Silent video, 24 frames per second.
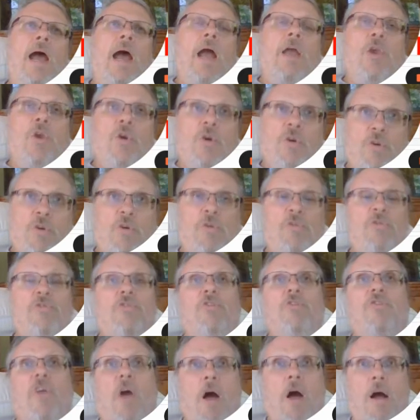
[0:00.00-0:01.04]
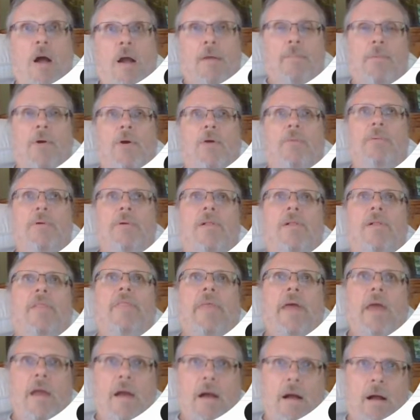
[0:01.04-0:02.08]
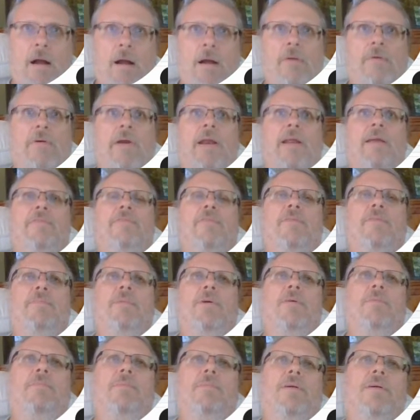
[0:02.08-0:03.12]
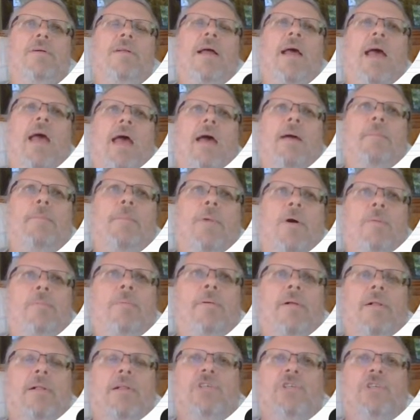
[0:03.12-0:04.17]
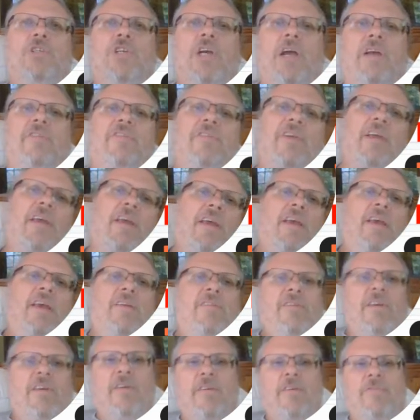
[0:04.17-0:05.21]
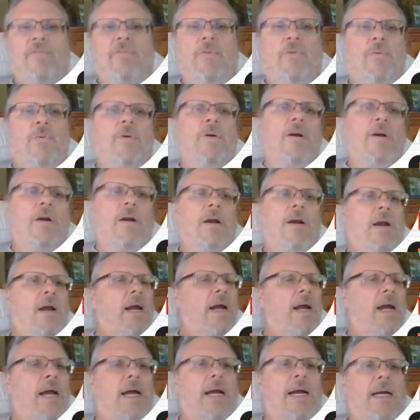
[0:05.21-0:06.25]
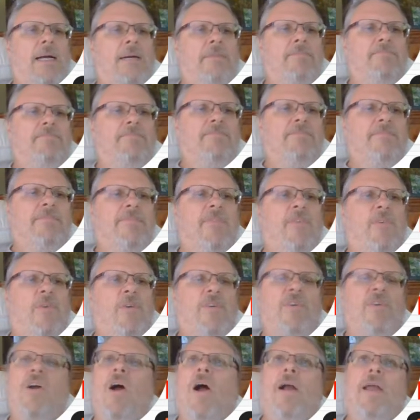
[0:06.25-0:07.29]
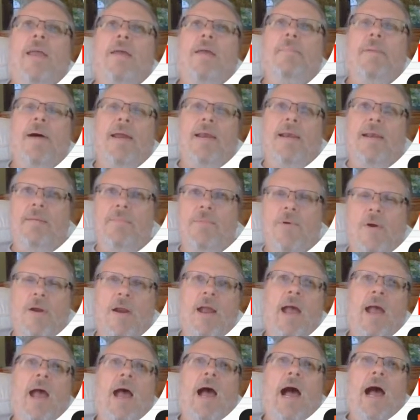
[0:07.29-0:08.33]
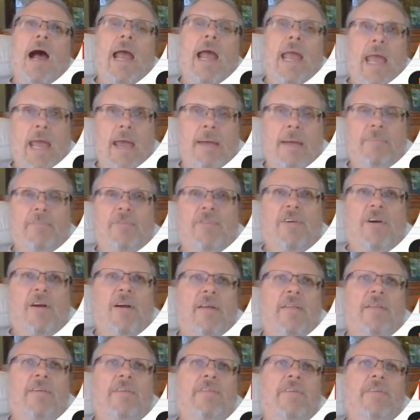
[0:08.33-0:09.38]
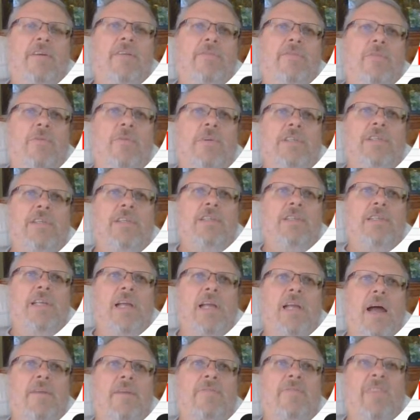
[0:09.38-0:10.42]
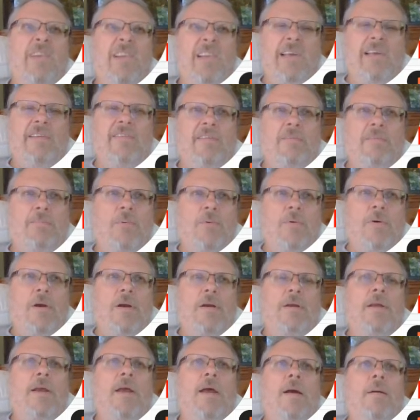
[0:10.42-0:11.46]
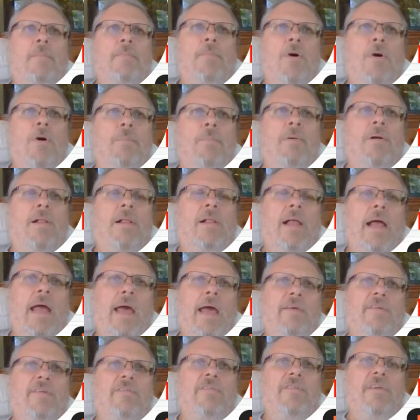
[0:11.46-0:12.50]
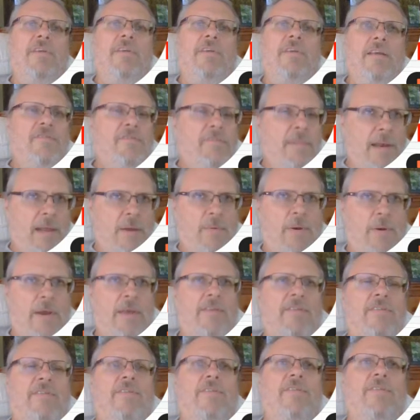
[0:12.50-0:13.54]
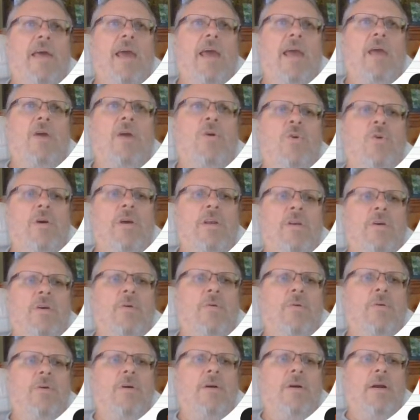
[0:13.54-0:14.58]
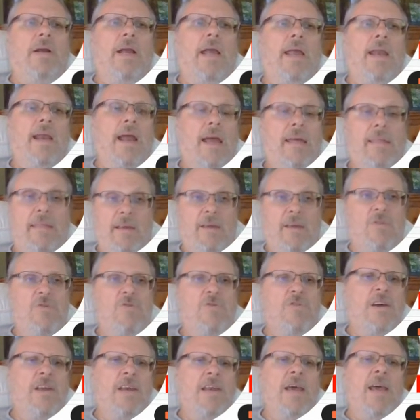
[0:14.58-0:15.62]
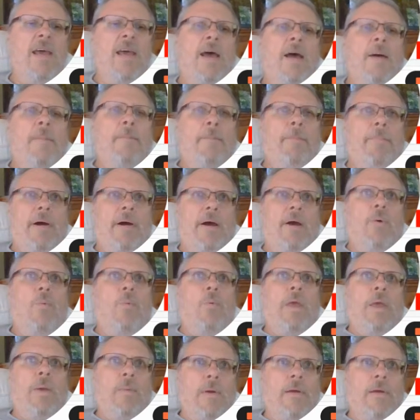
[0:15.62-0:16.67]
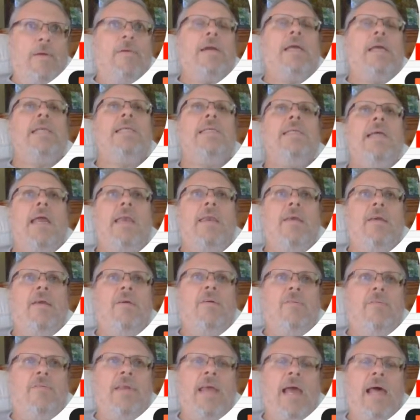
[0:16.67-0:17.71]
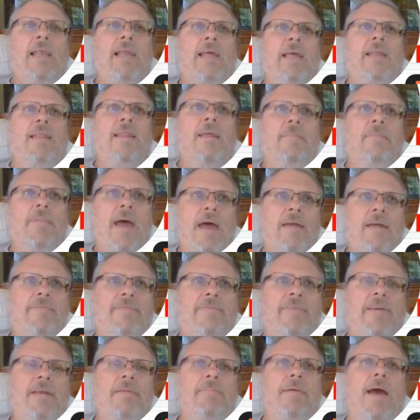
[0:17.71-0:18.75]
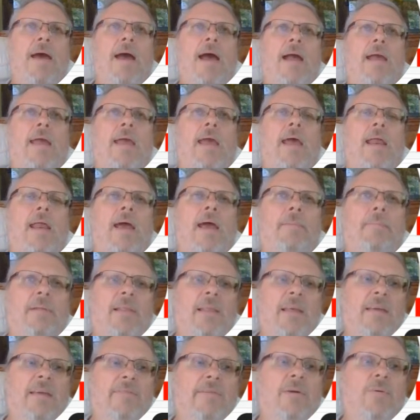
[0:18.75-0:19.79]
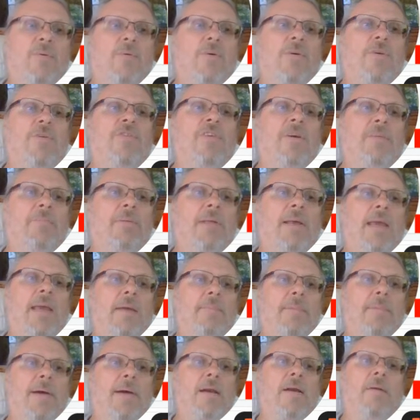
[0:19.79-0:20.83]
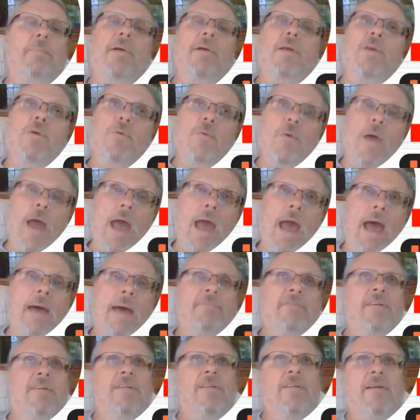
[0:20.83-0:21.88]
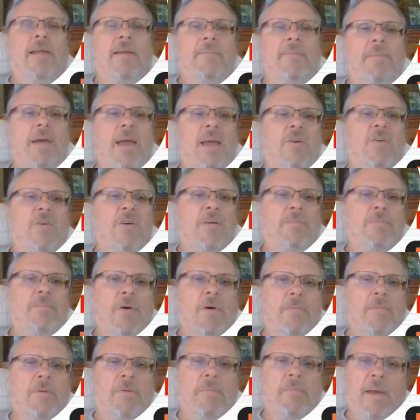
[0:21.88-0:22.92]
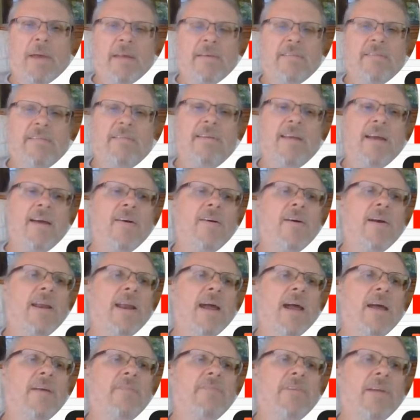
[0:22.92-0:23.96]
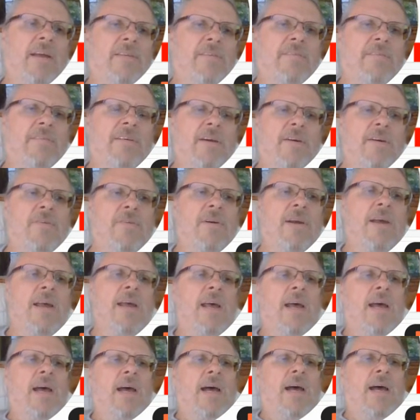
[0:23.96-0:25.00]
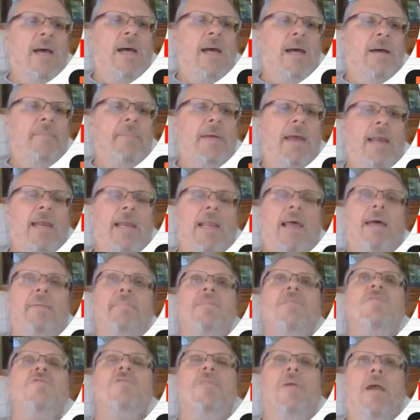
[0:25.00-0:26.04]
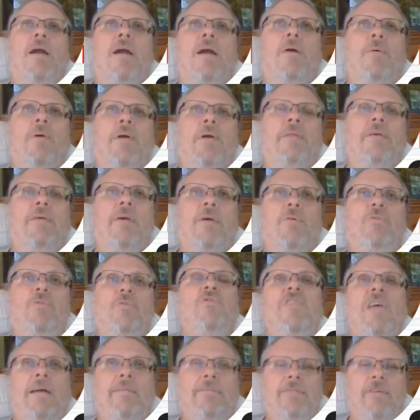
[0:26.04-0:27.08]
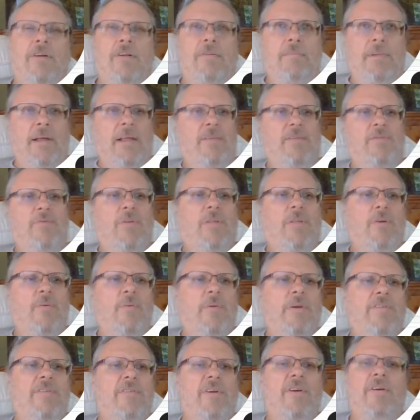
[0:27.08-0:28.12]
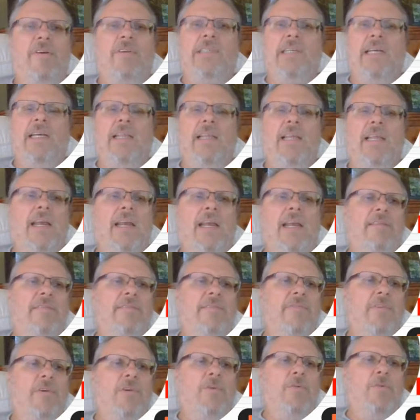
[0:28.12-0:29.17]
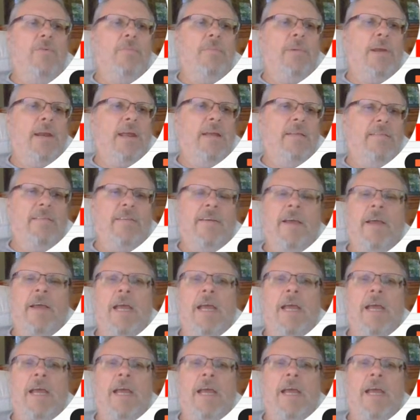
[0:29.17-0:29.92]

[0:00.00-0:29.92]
Your users are mobile, they are ready for mobile. Mobile just isn't for talking about anymore. I am sorry that Salesforce does not fully support mobile as in as many ways as they could or and I think should, but we will continue telling them that feedback, and I believe it will simply get better. But you absolutely can make good mobile pages now, and I have done so. And let me share with you several months worth of research in the next few minutes.